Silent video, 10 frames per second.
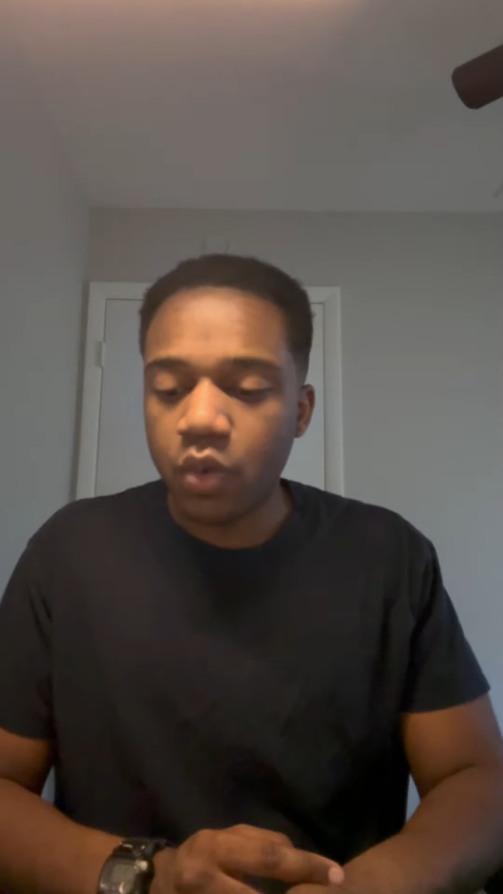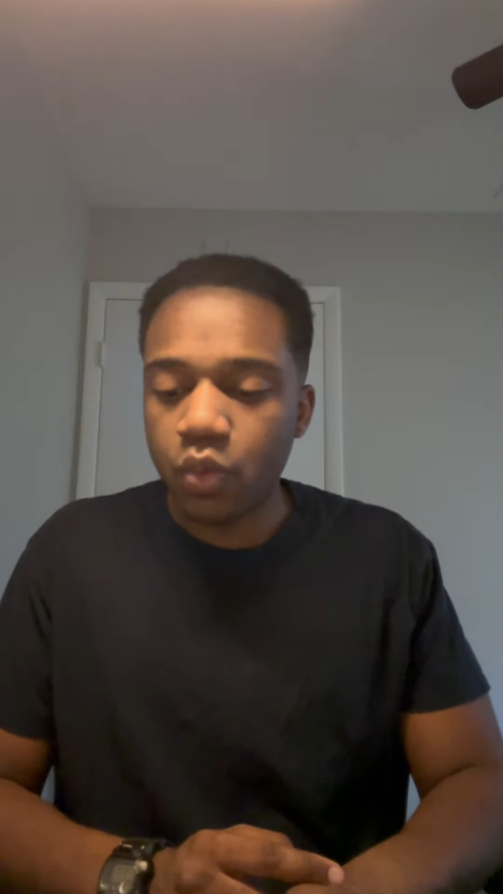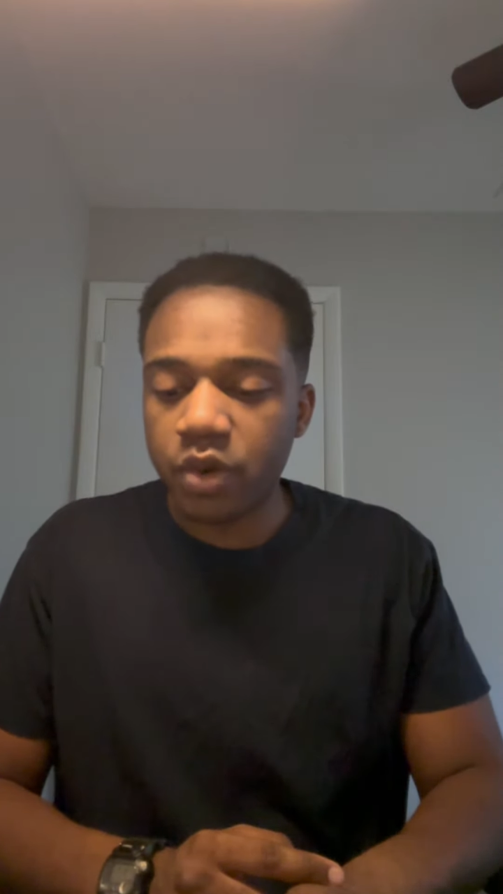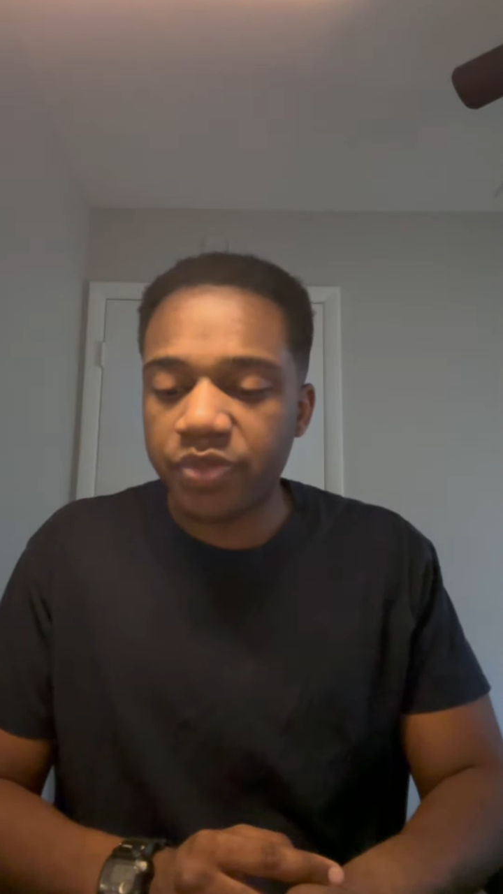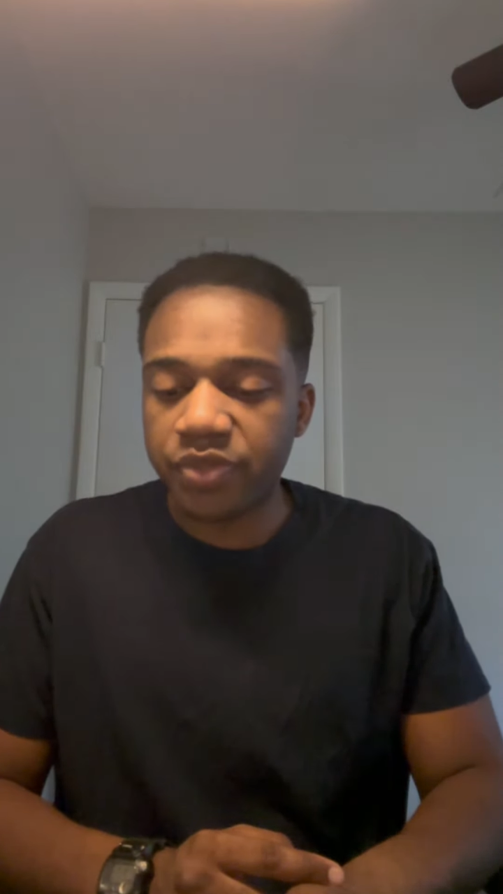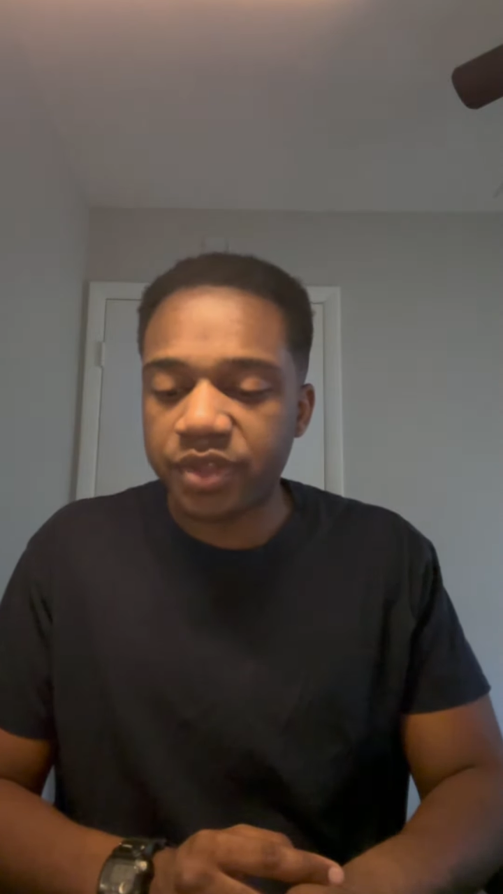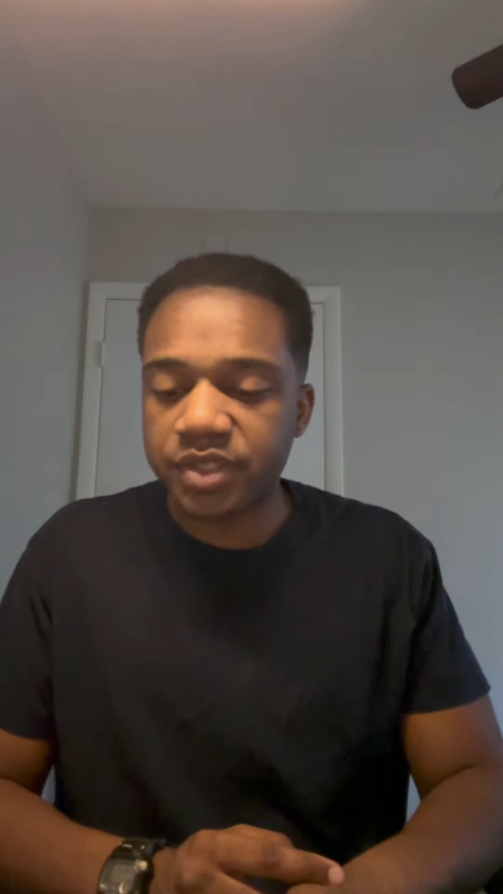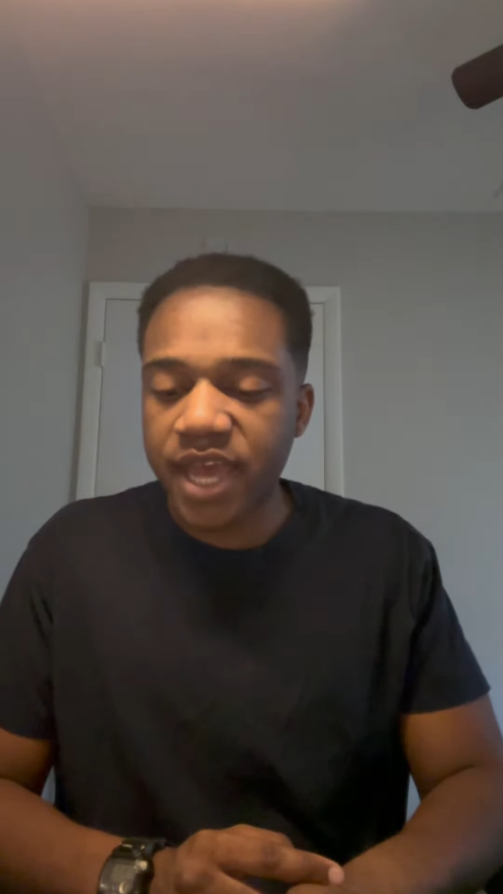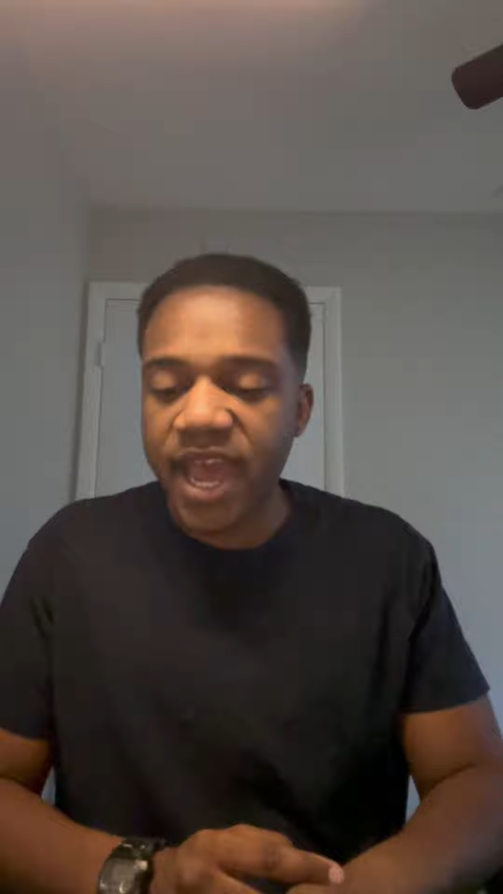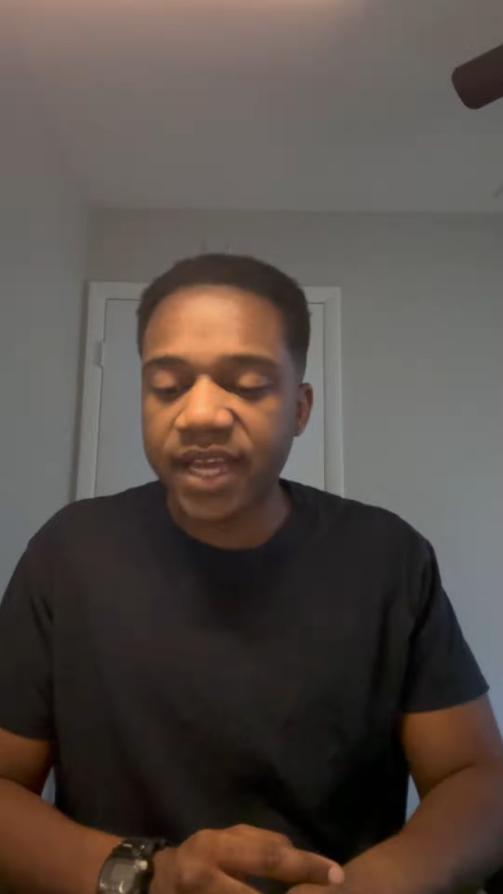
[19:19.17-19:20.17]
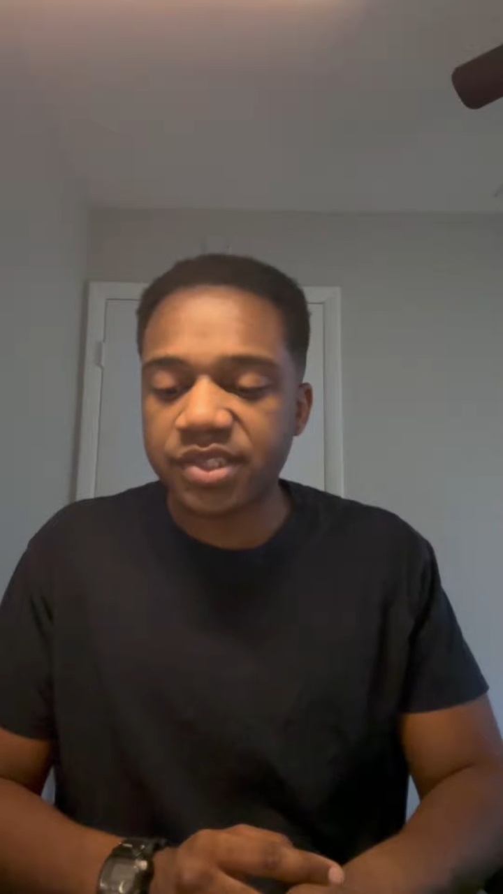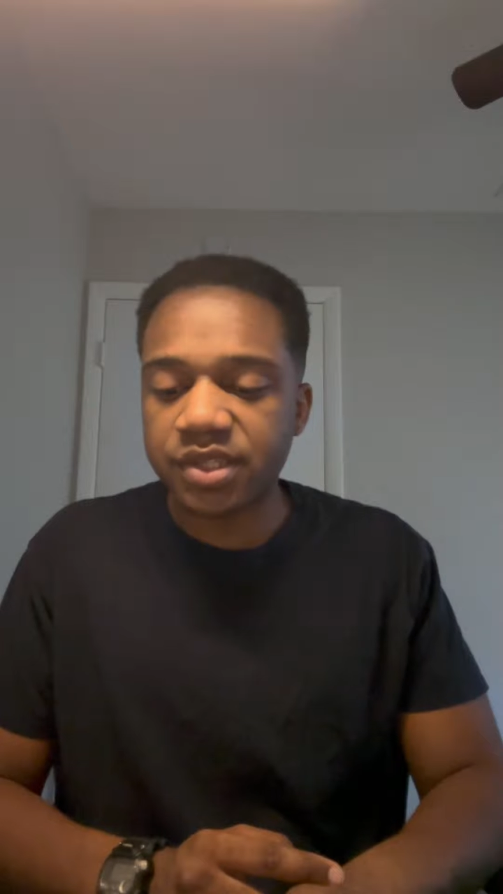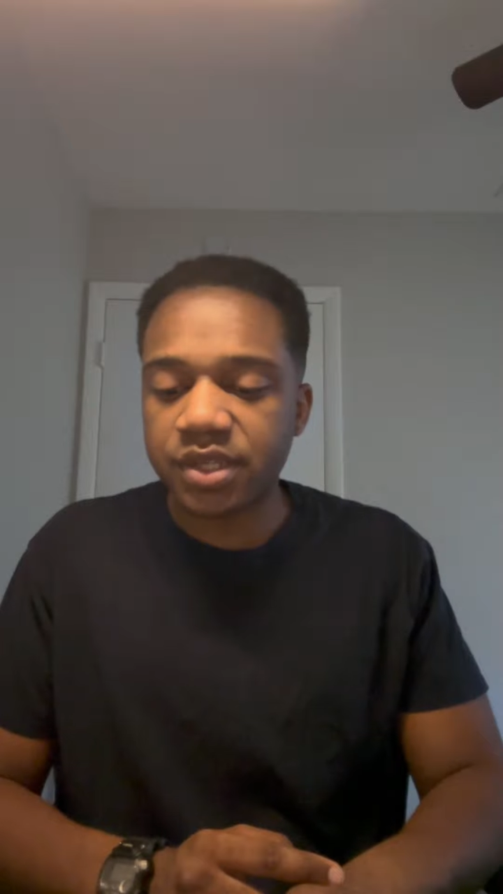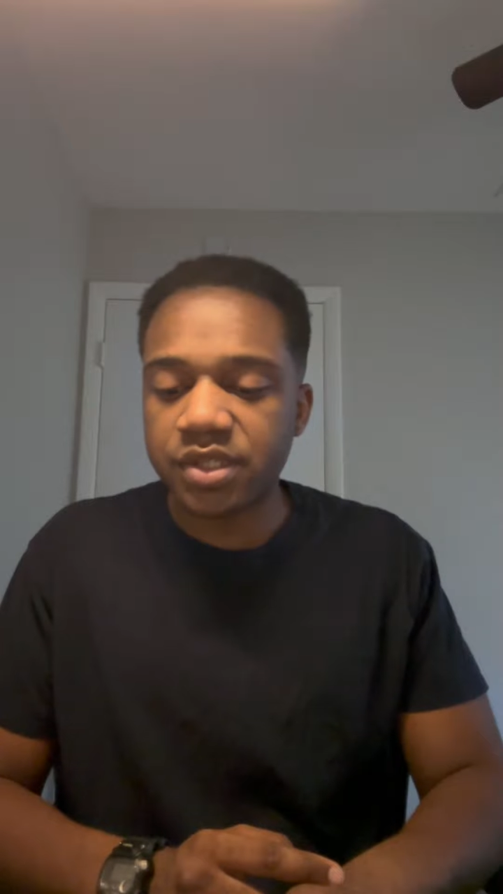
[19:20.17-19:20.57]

with the tacks.